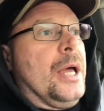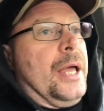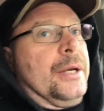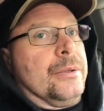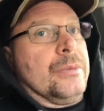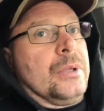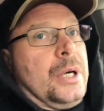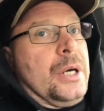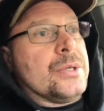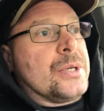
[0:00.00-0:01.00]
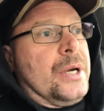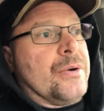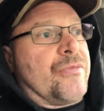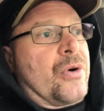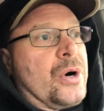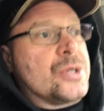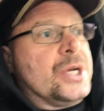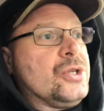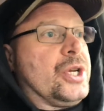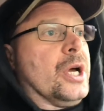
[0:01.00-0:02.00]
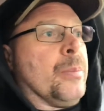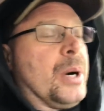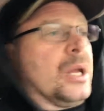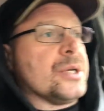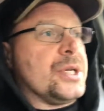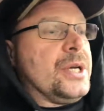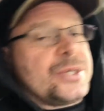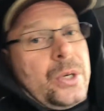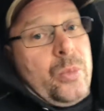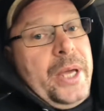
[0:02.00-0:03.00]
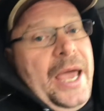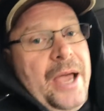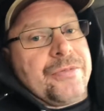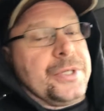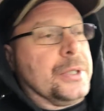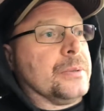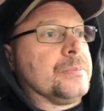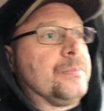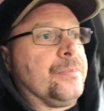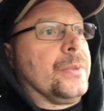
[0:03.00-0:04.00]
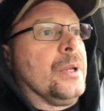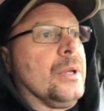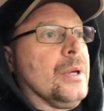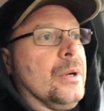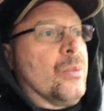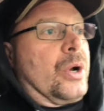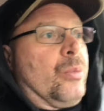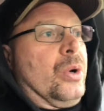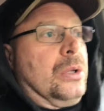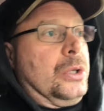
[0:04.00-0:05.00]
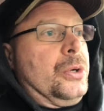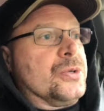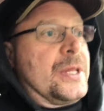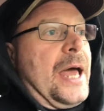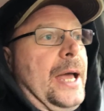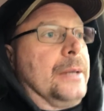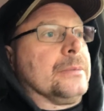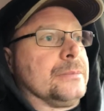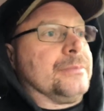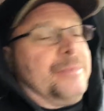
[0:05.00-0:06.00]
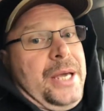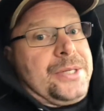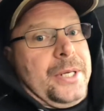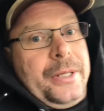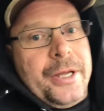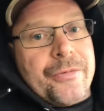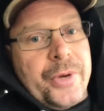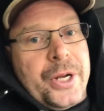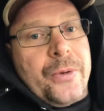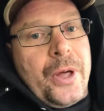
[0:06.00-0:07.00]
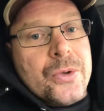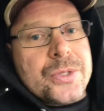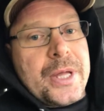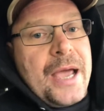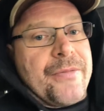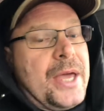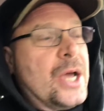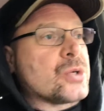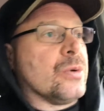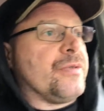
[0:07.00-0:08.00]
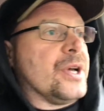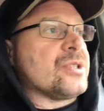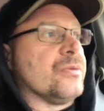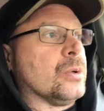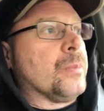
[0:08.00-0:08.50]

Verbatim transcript: in uh, for our CGL policy. So we have to we'll lose that basically if we don't host, have the actual festival.